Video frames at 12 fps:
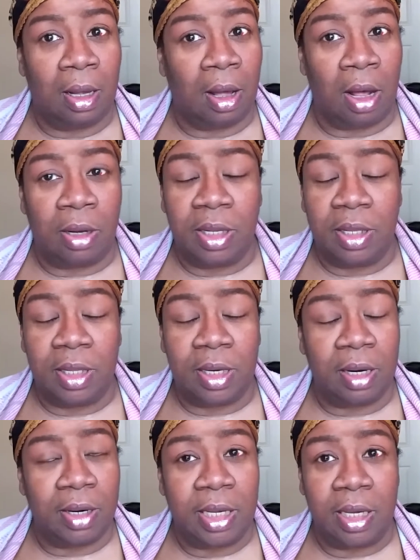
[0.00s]
All of
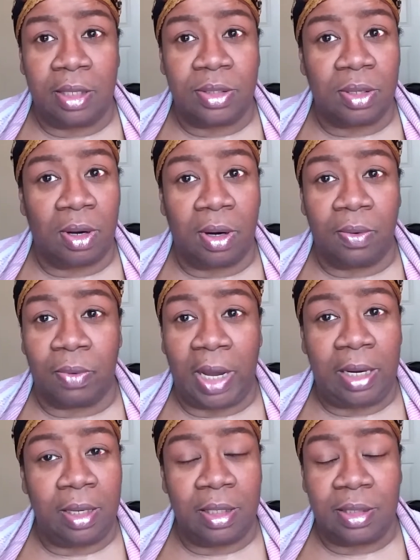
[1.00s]
their kids are
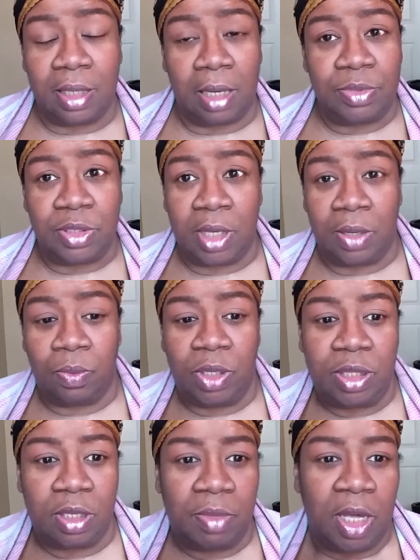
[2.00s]
right in the same state
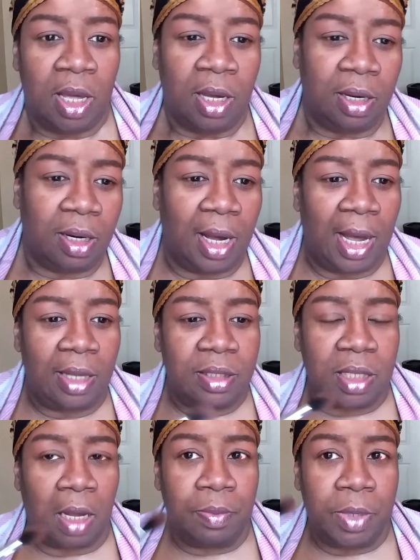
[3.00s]
with them. You know how
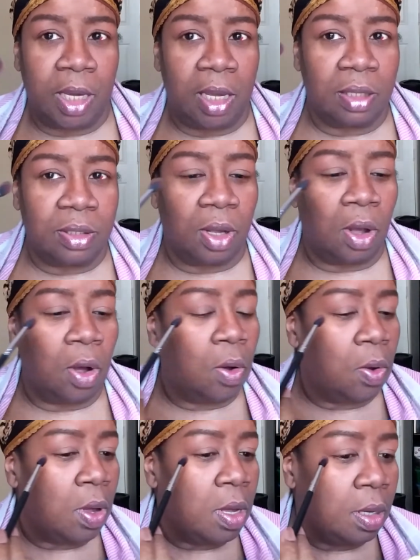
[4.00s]
some kids
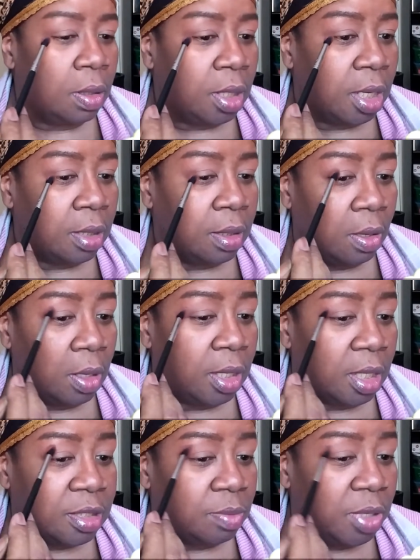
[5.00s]

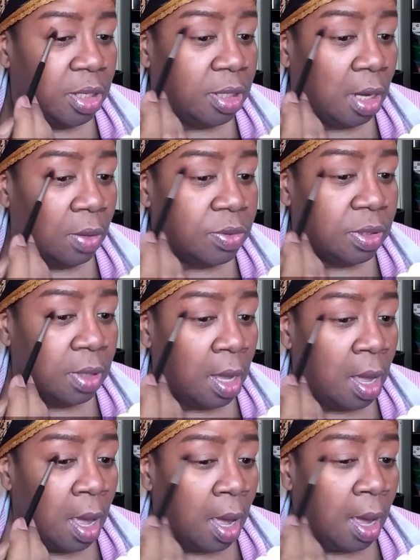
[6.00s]
get to be adults,
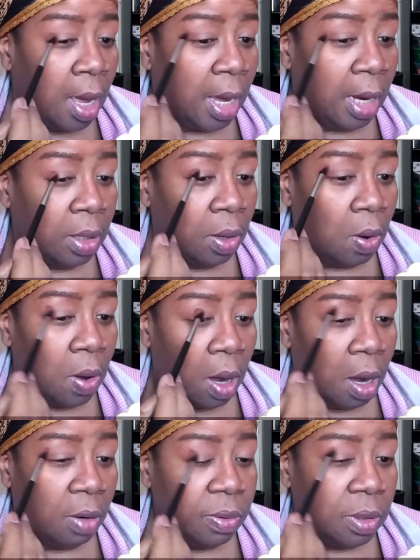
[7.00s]
and go
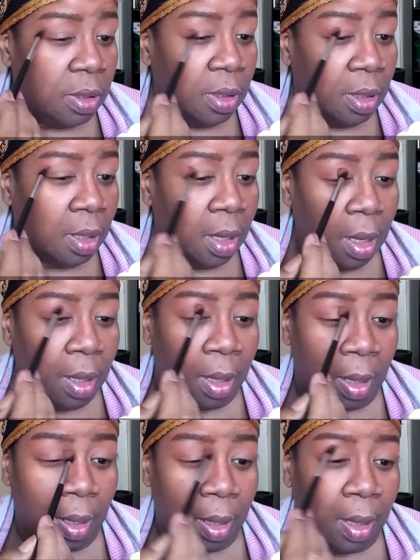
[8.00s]
off,
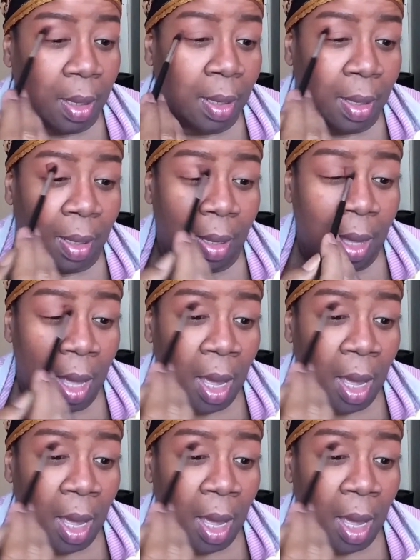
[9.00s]
on